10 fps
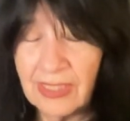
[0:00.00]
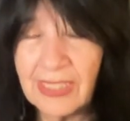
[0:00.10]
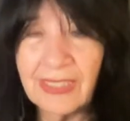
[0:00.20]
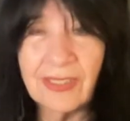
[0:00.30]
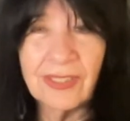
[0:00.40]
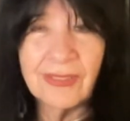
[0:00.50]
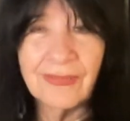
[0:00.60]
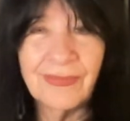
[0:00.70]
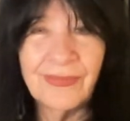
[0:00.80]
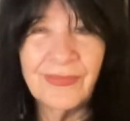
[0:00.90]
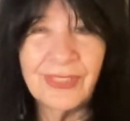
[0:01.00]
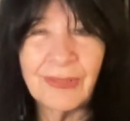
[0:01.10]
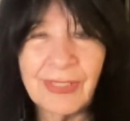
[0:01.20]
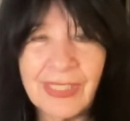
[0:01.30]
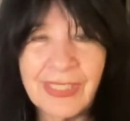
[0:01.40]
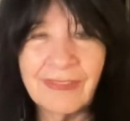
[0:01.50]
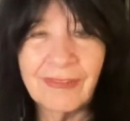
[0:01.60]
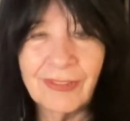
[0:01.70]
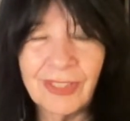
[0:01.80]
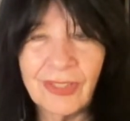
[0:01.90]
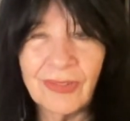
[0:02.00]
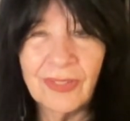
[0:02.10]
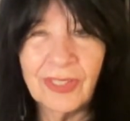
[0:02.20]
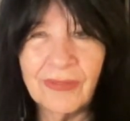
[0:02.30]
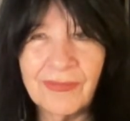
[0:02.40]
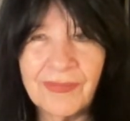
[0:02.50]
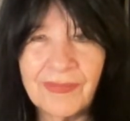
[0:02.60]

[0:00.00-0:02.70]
That's what I never told you.